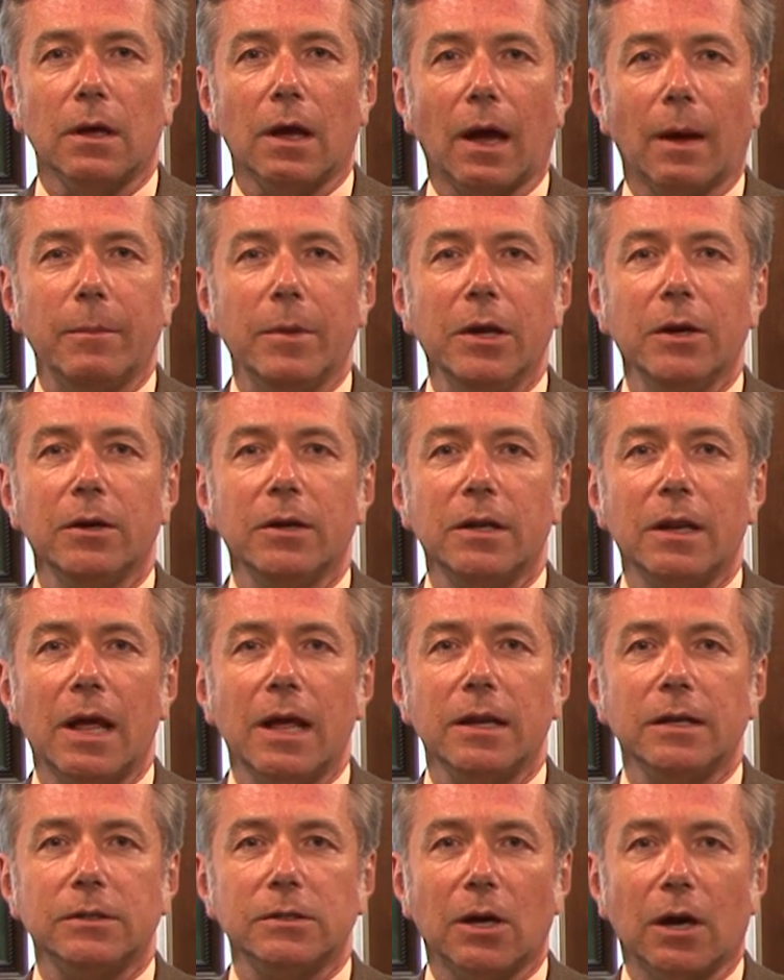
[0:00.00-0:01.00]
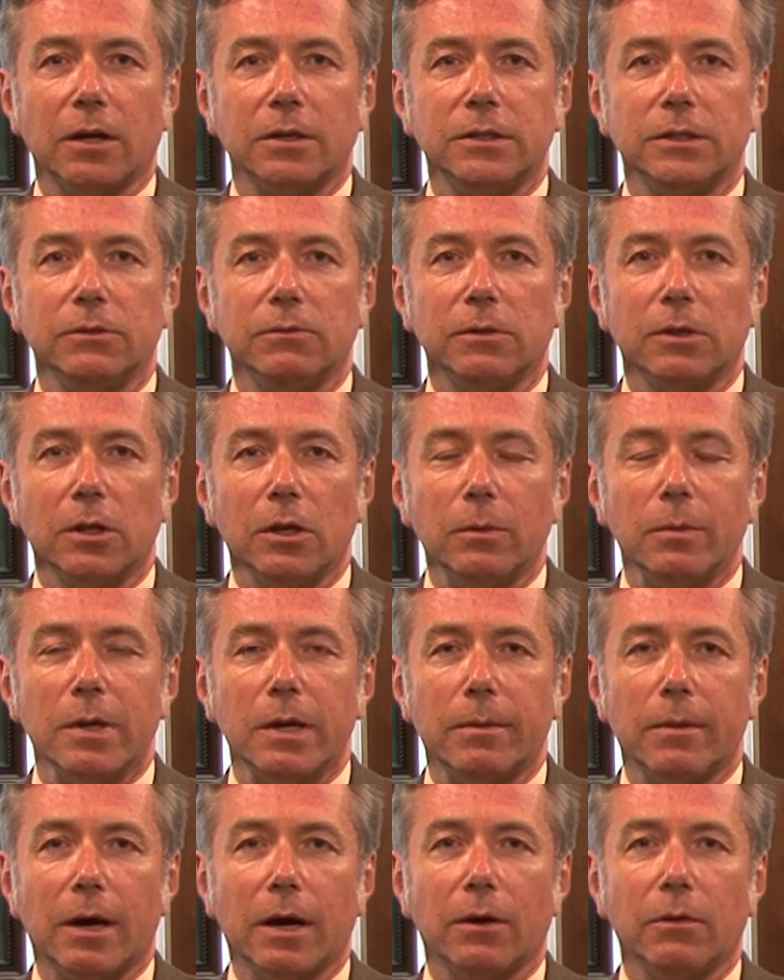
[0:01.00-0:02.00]
I'm here today to talk to you a little
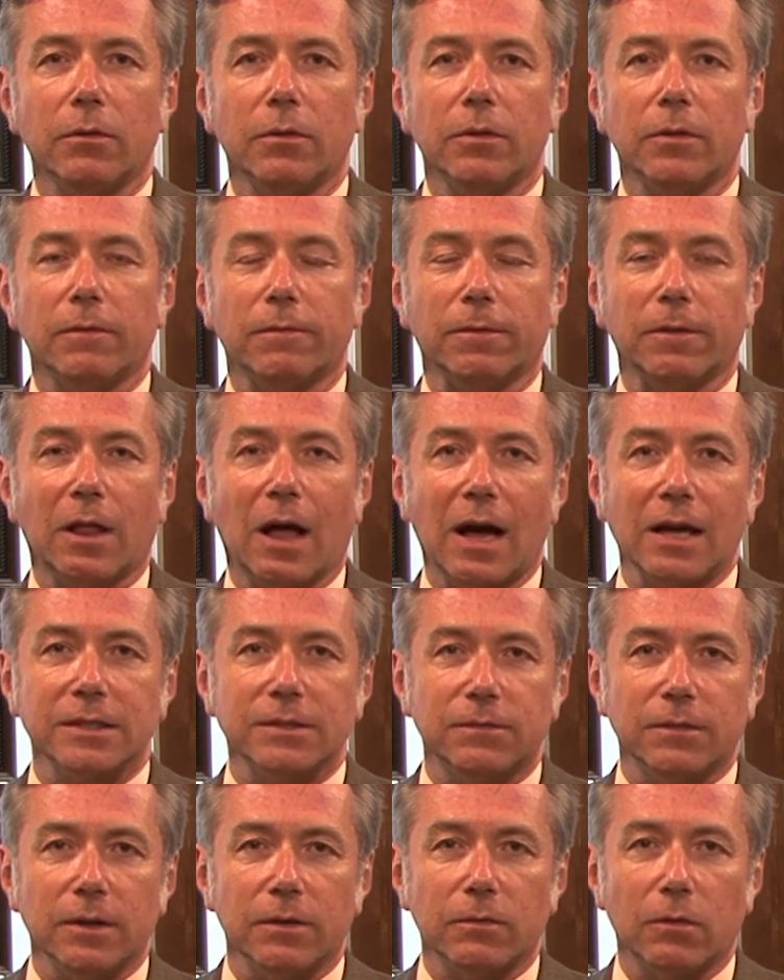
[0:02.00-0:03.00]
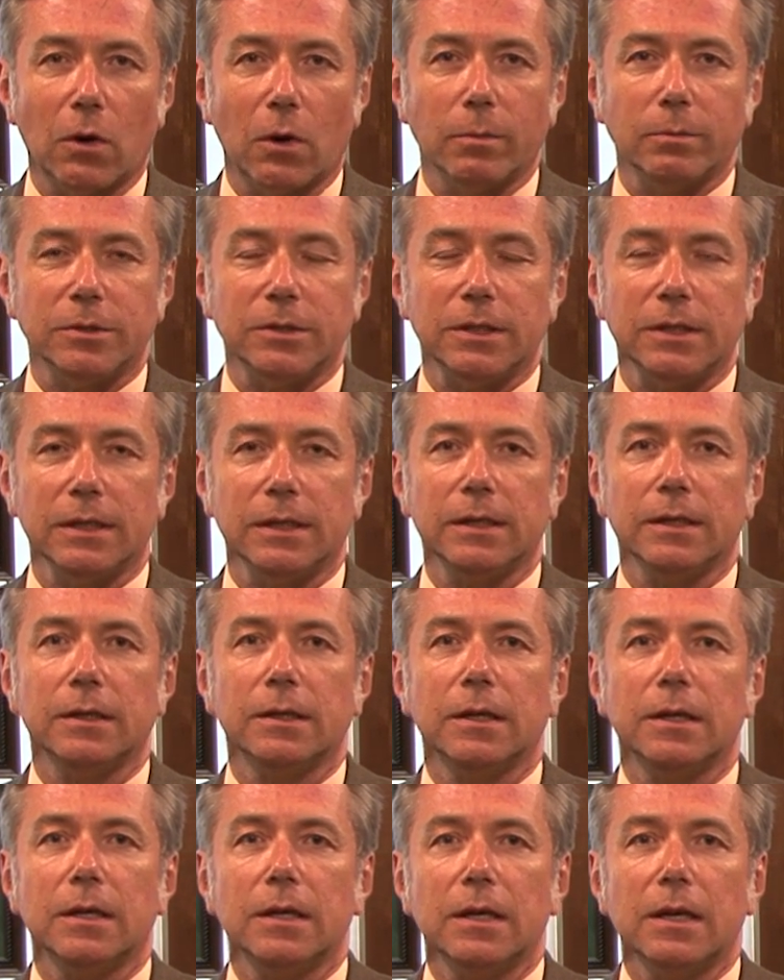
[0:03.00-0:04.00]
bit about the philosophy of OMT
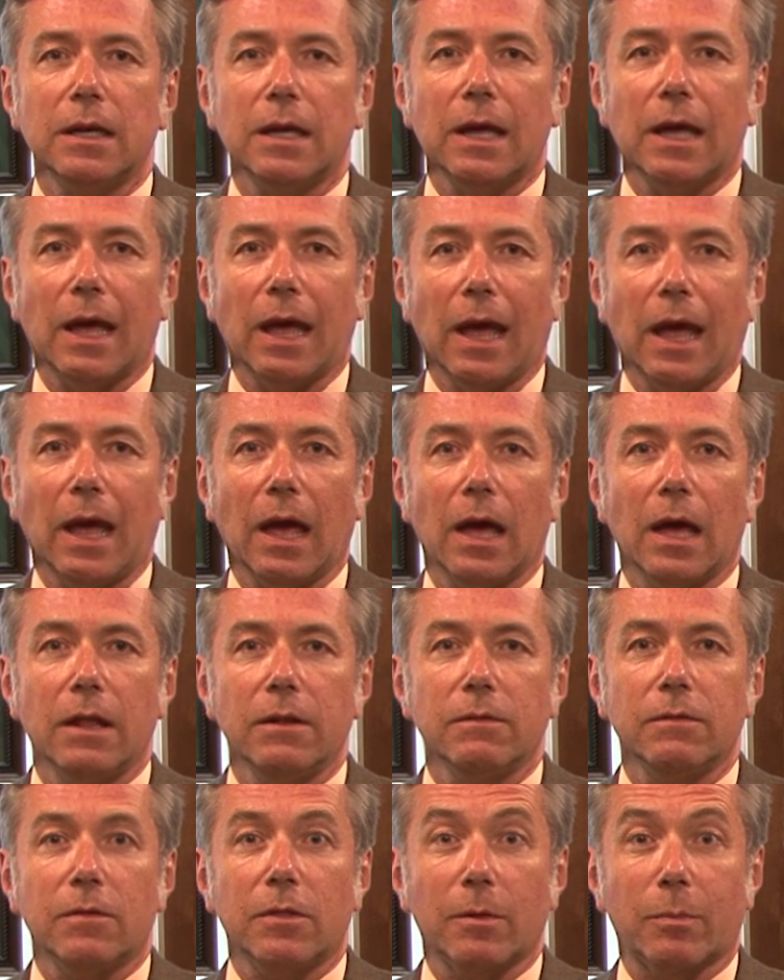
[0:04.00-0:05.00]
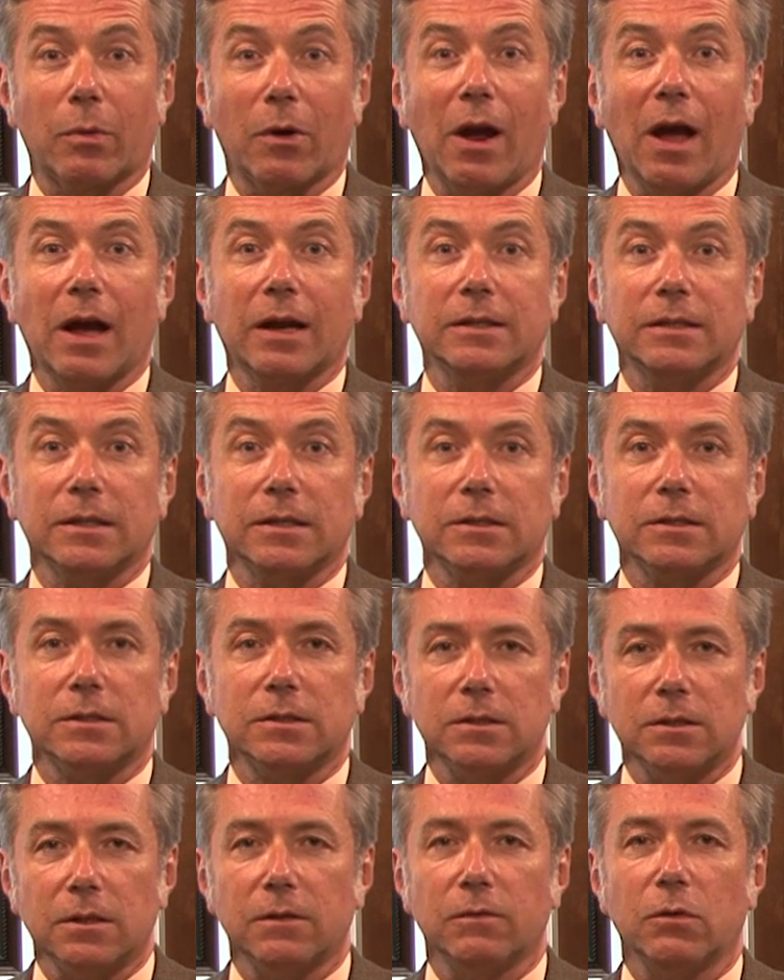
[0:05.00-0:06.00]
and the
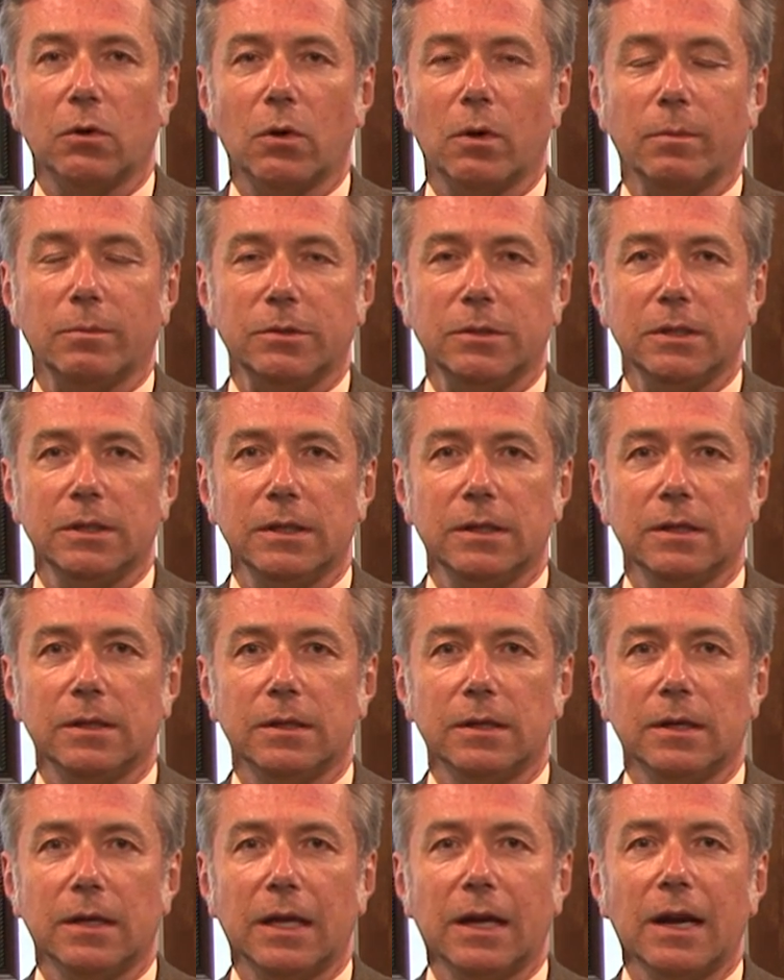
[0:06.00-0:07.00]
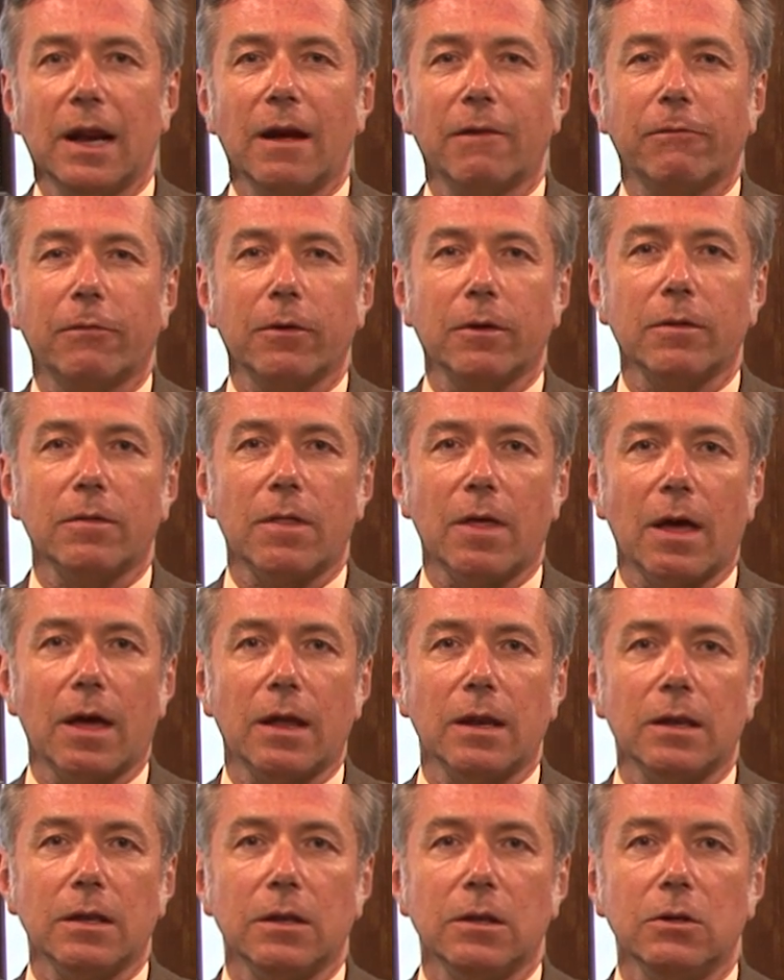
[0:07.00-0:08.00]
practice of OMT in an effort
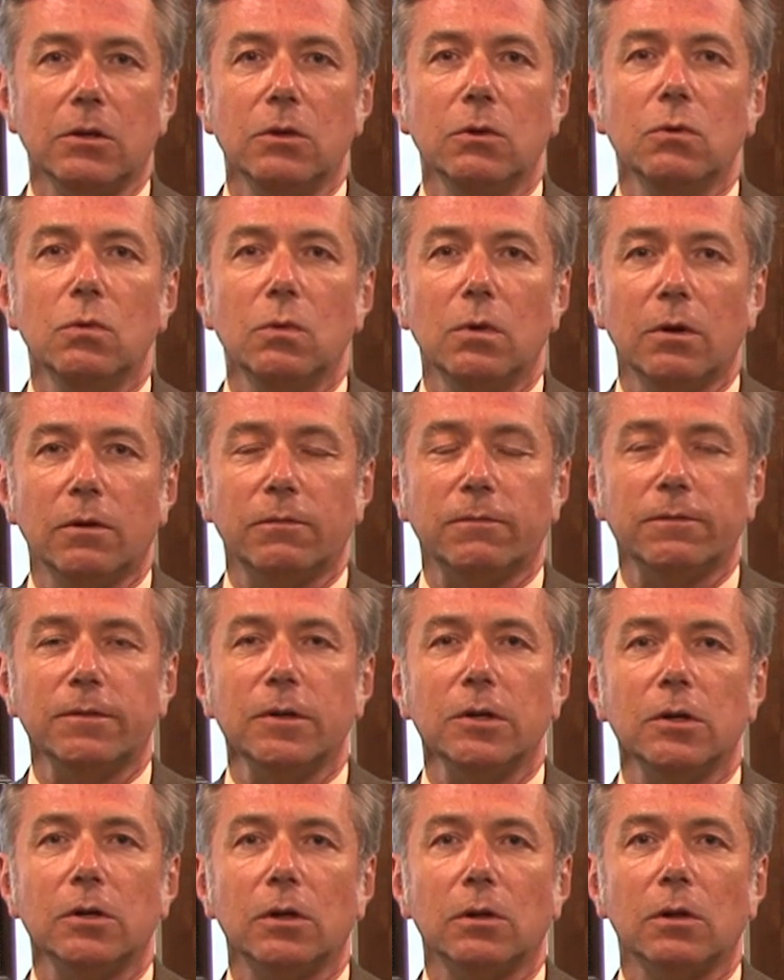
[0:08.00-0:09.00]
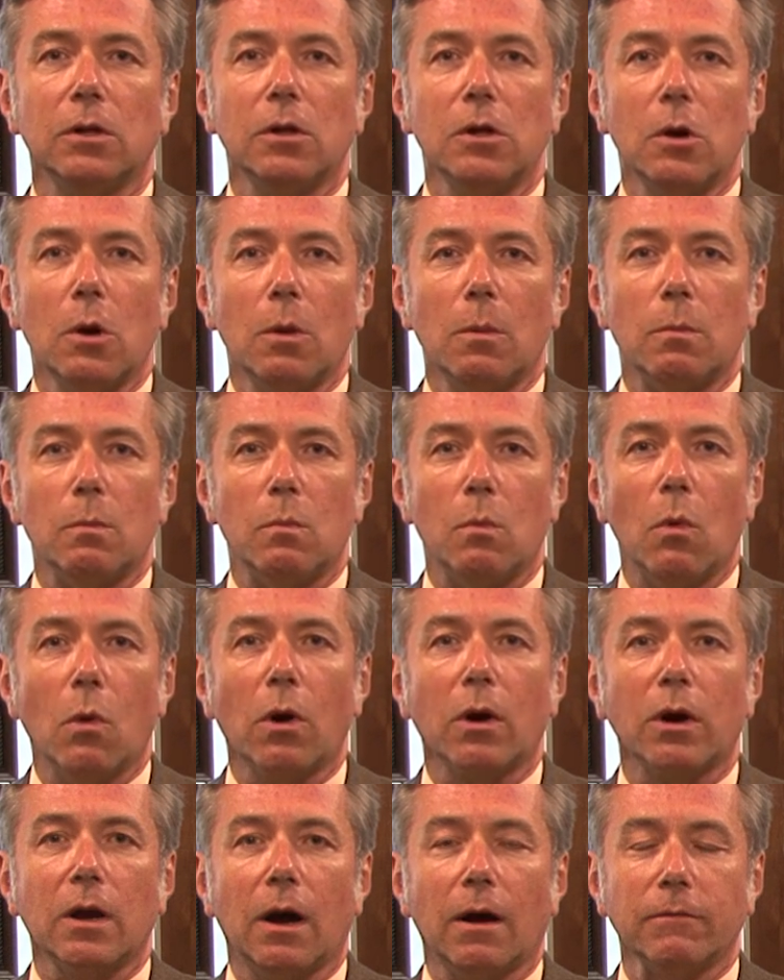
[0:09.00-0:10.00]
that you will feel
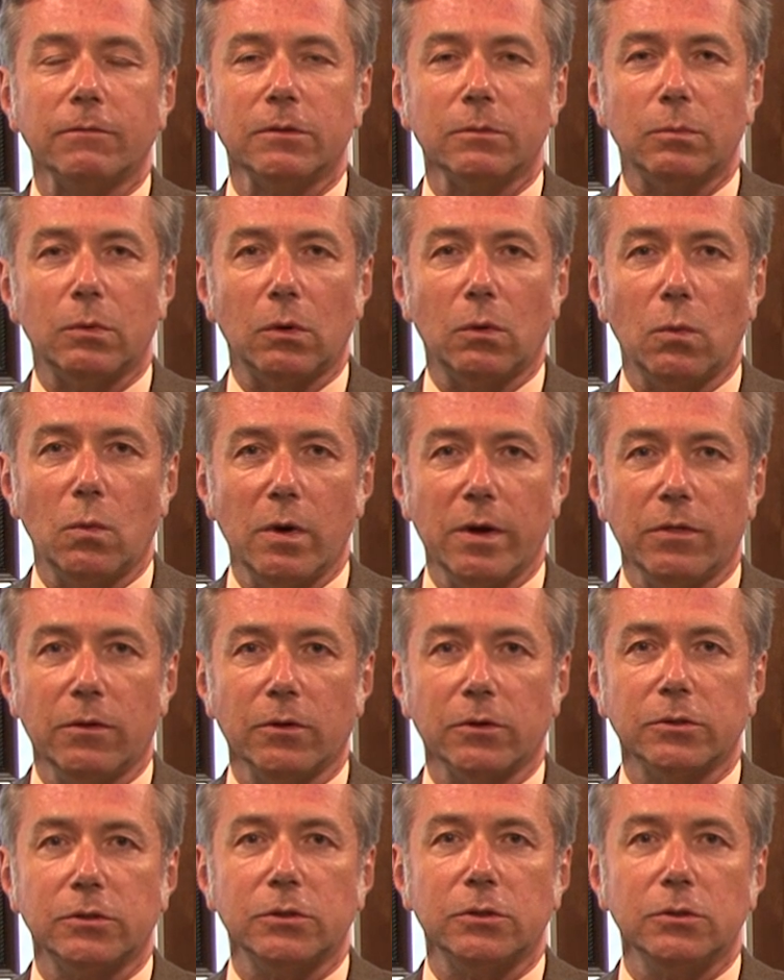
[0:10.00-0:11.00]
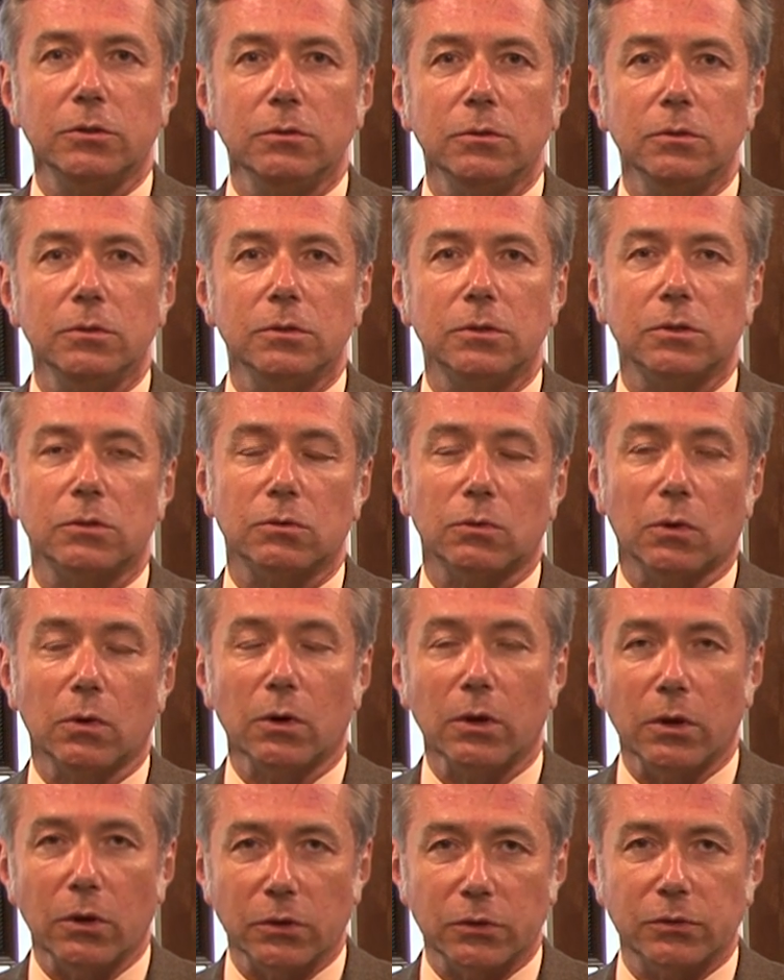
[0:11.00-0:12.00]
more comfortable with your students
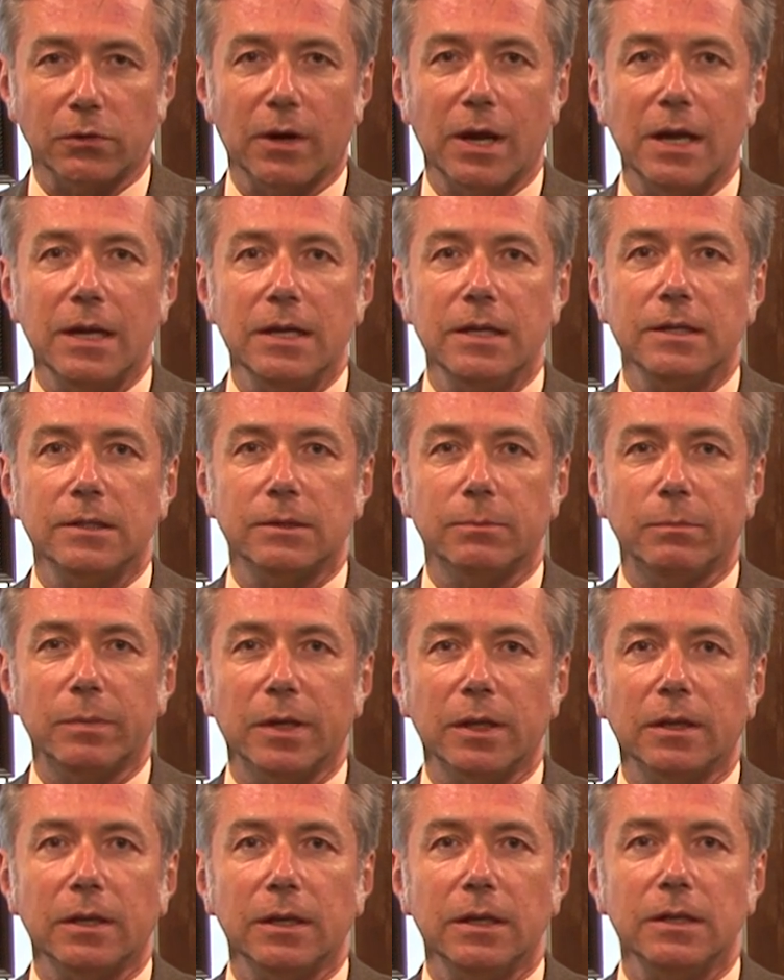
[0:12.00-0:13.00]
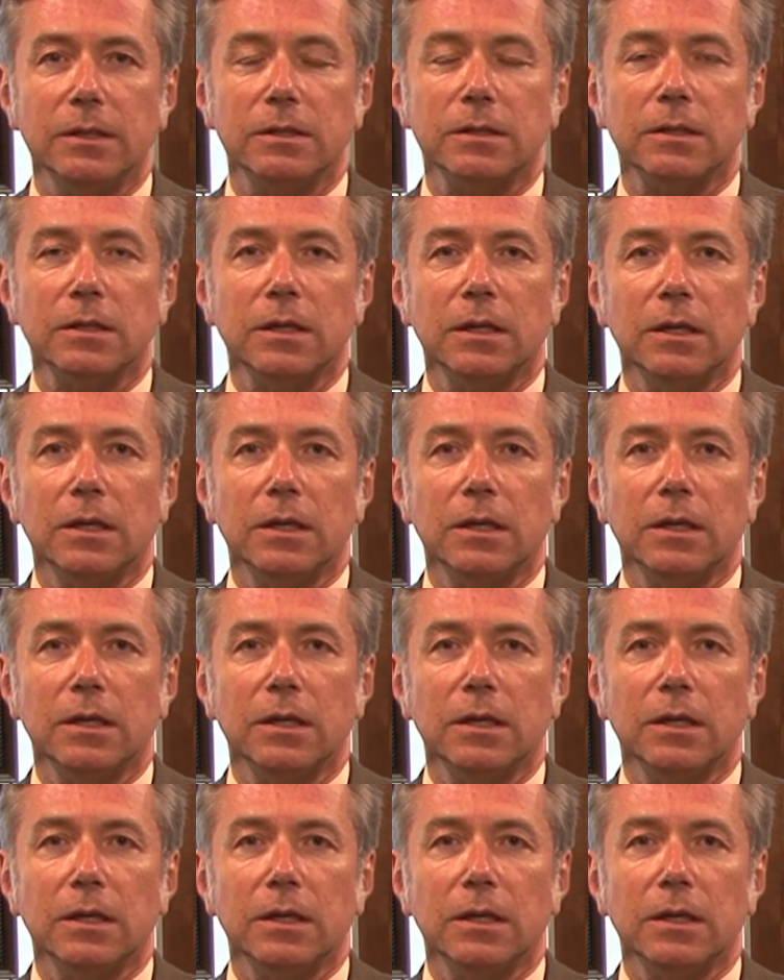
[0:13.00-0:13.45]
or your trainees' abilities